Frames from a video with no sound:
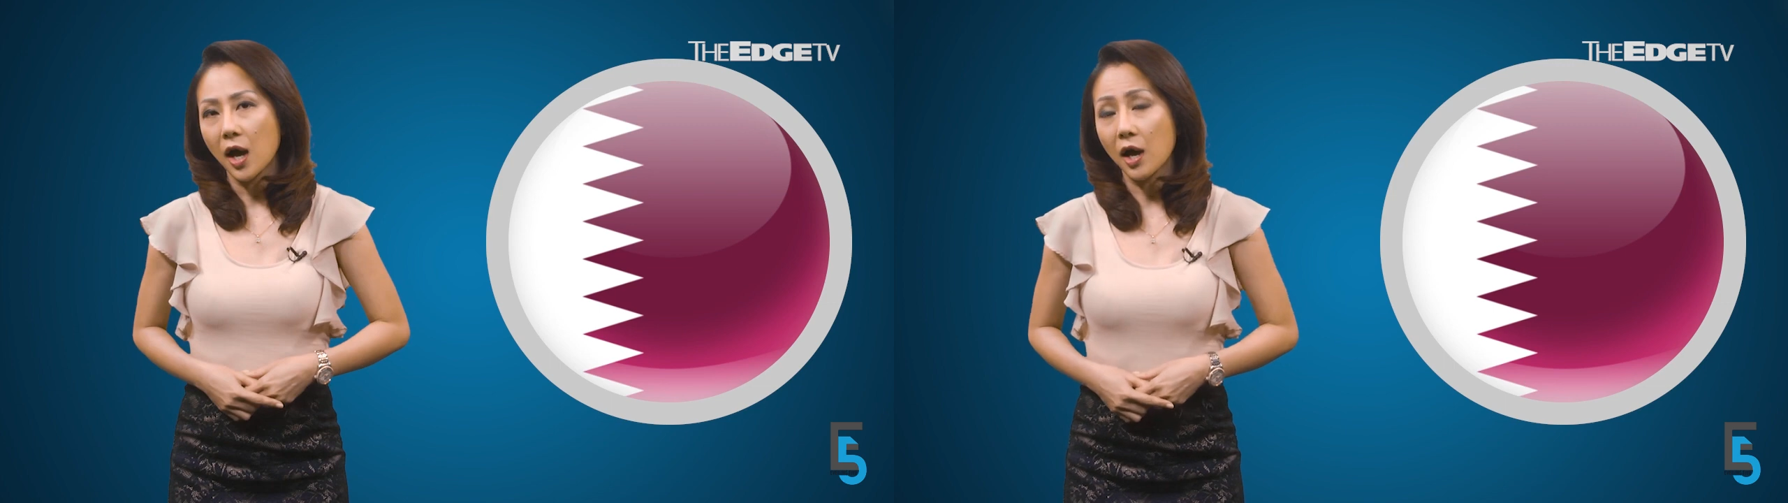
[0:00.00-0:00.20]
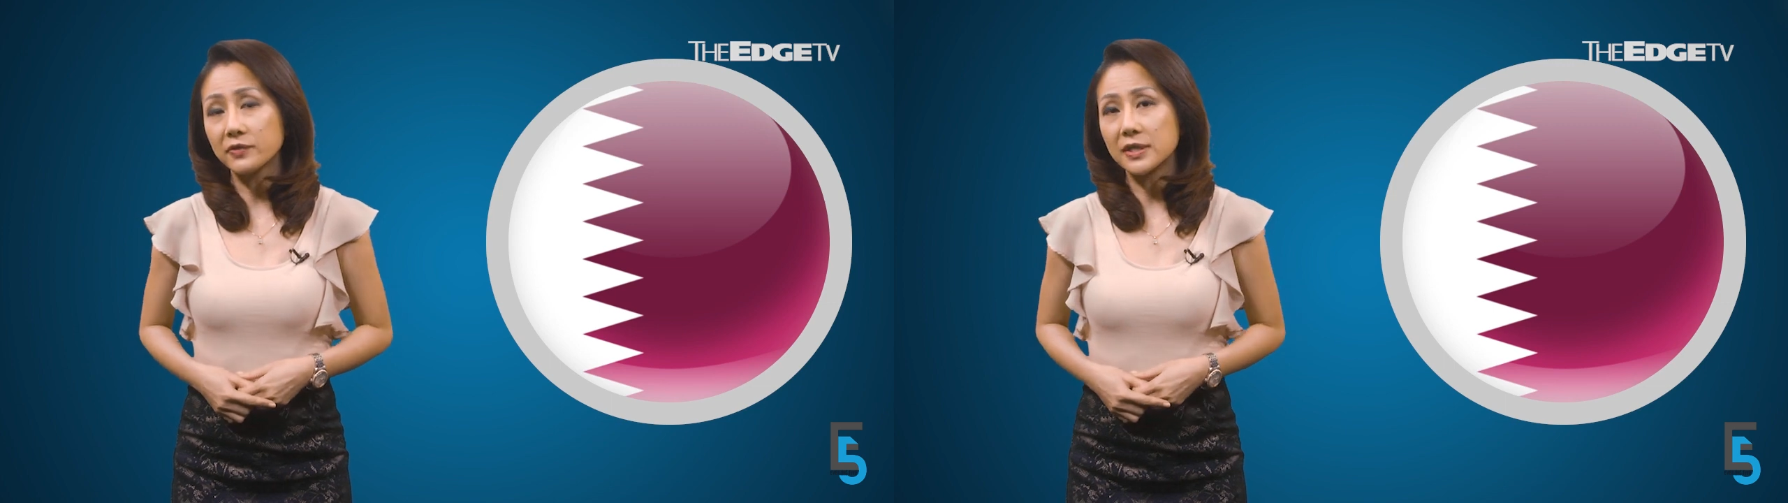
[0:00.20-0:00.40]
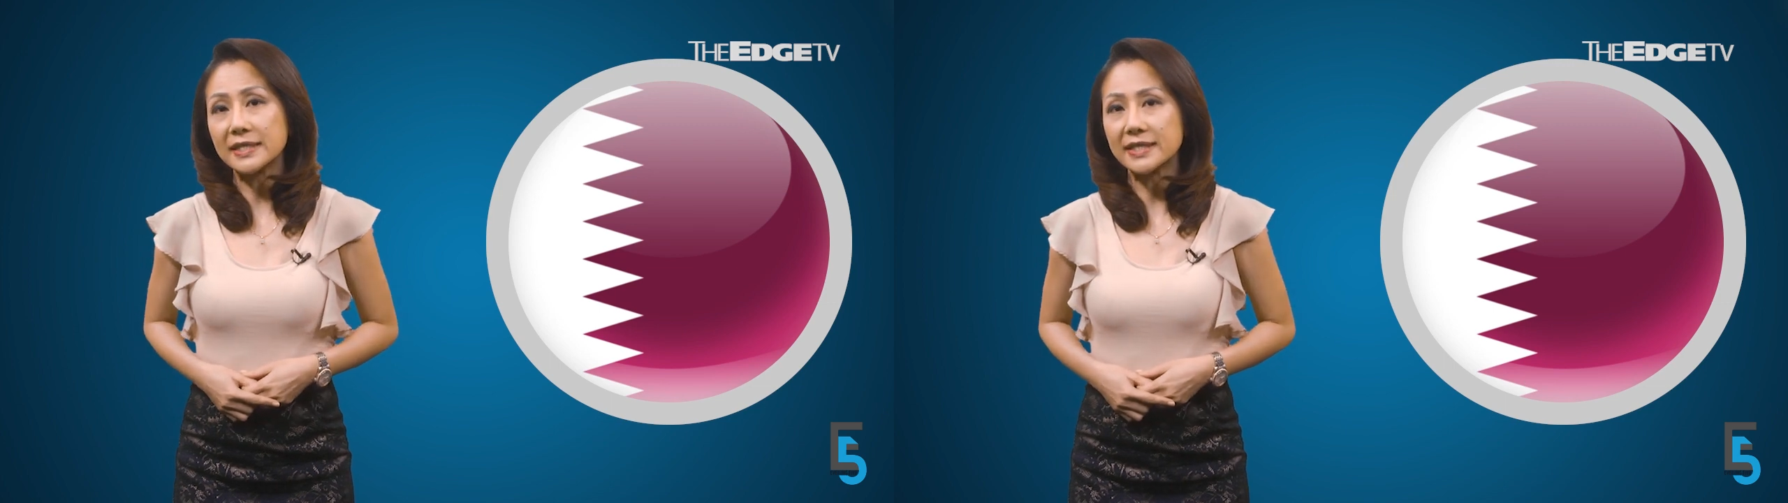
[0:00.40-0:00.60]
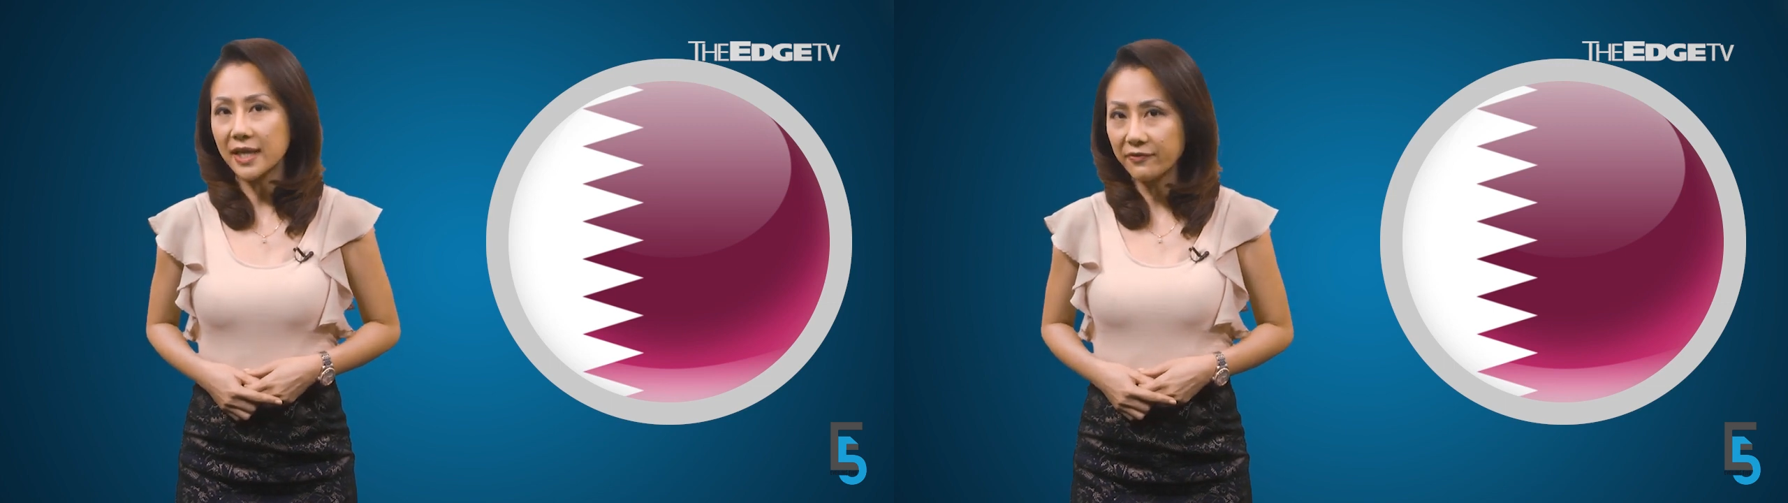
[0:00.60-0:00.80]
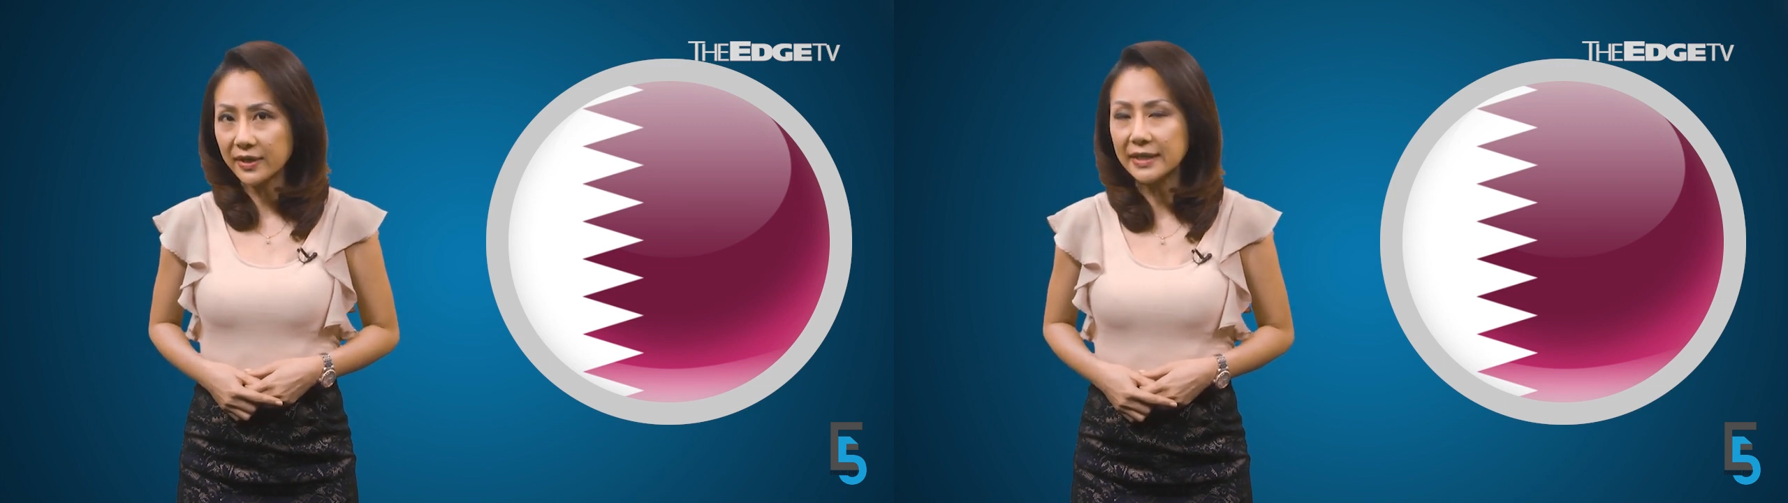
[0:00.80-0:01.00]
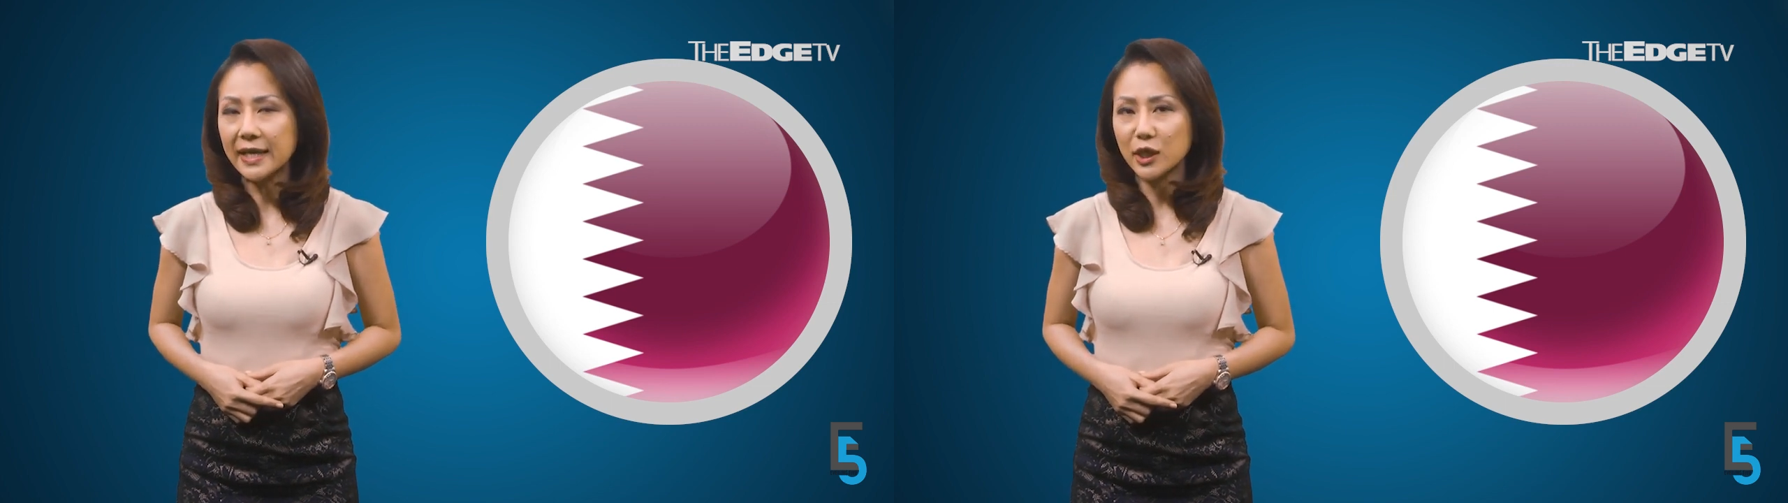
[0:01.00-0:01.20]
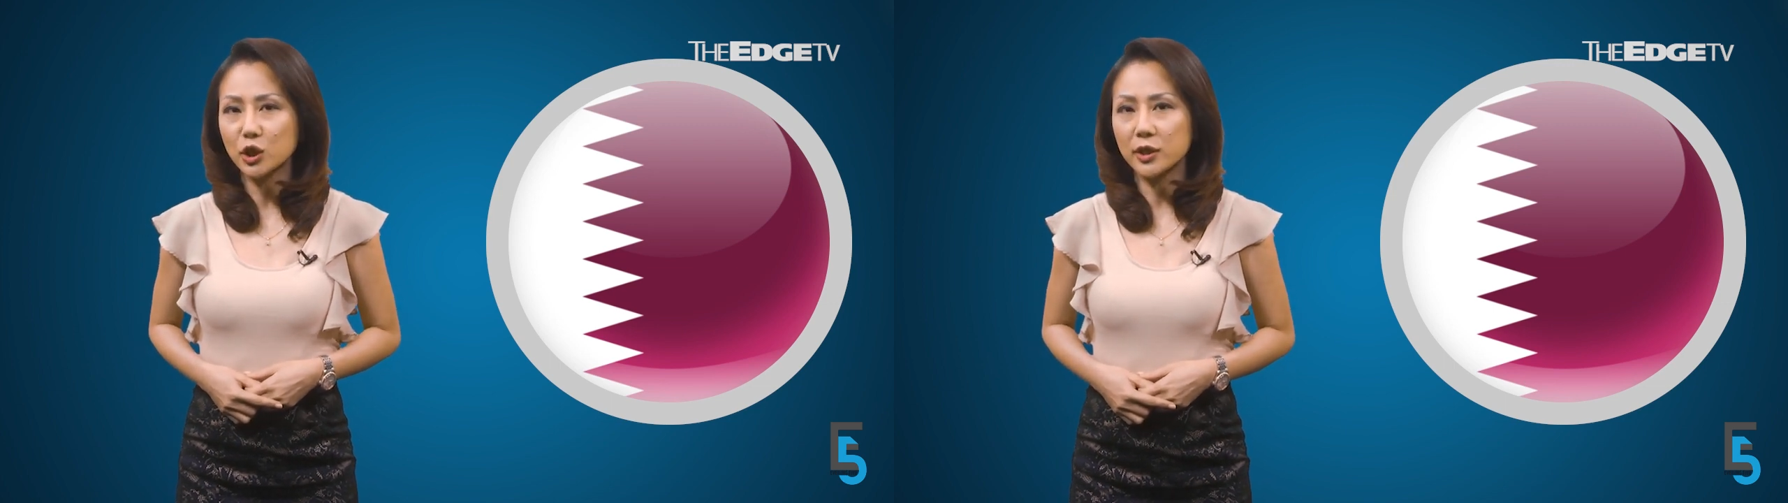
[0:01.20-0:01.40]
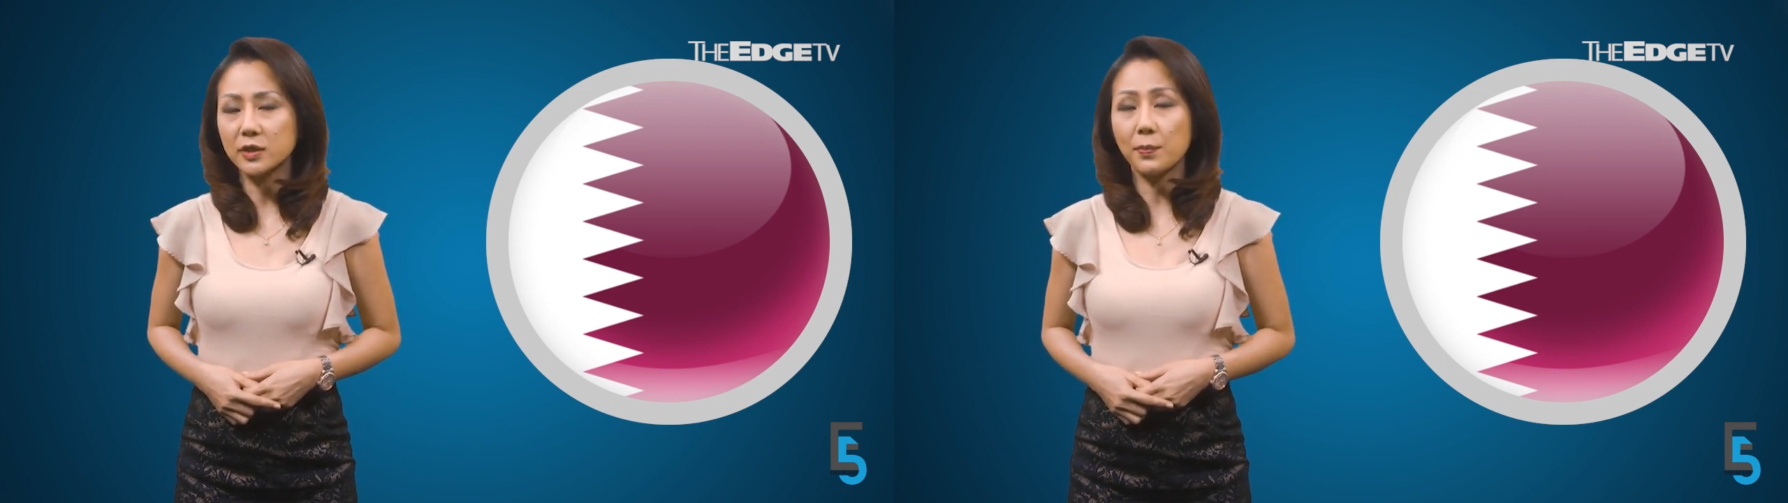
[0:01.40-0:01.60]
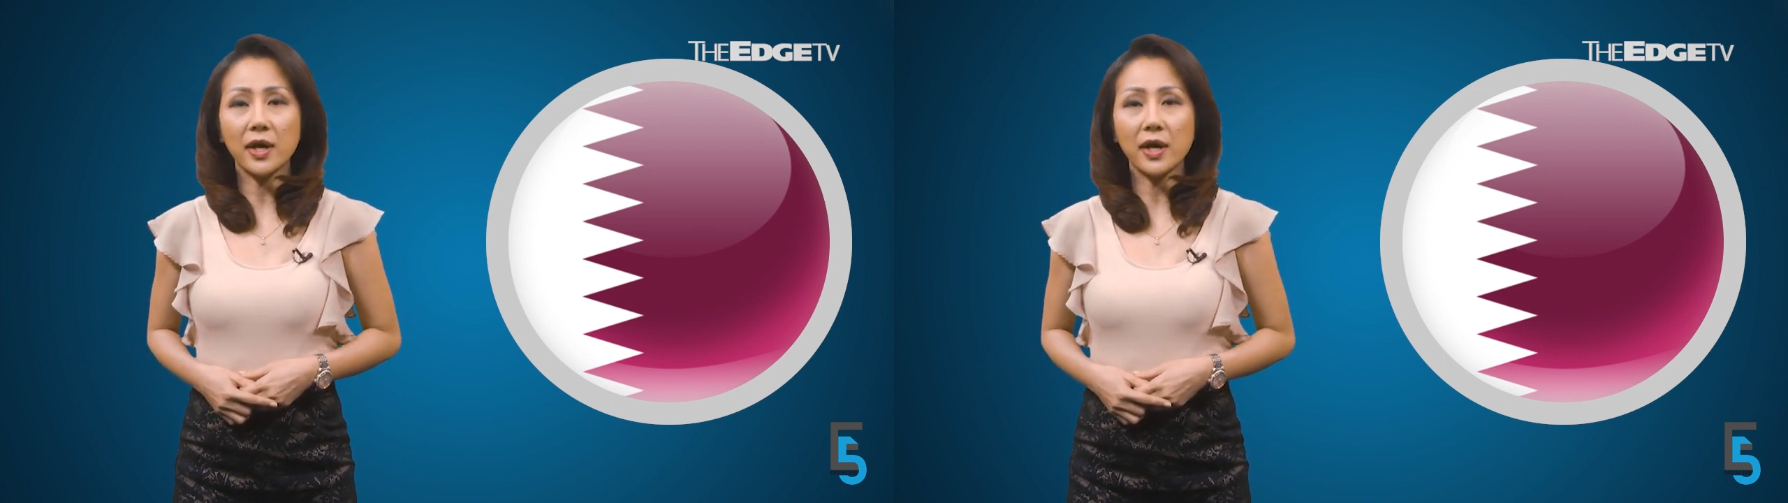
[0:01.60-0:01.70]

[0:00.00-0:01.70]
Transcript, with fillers: after seven nations